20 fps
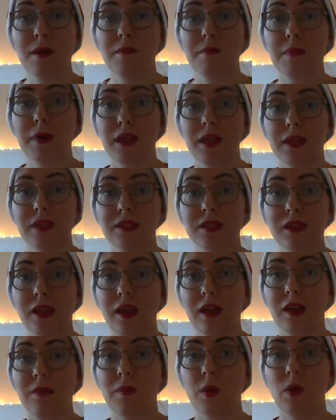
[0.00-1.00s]
but
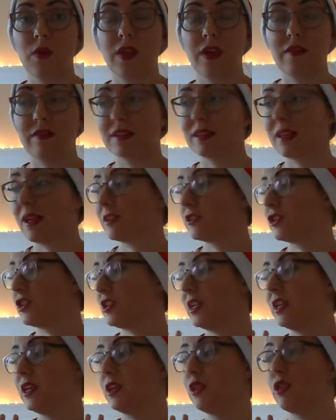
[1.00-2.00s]
there is
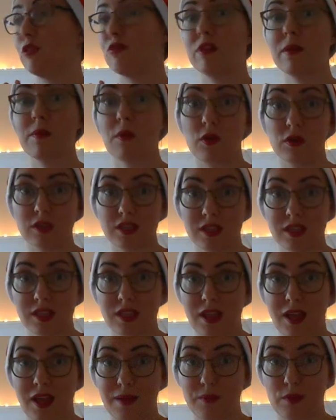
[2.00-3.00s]
actually 3 boxes
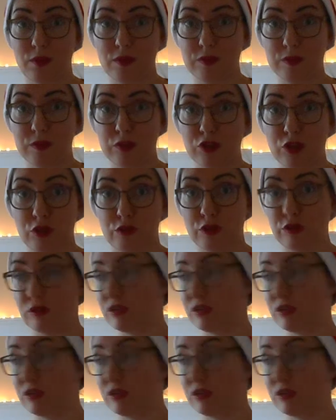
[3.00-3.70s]
that I'm going to be showing you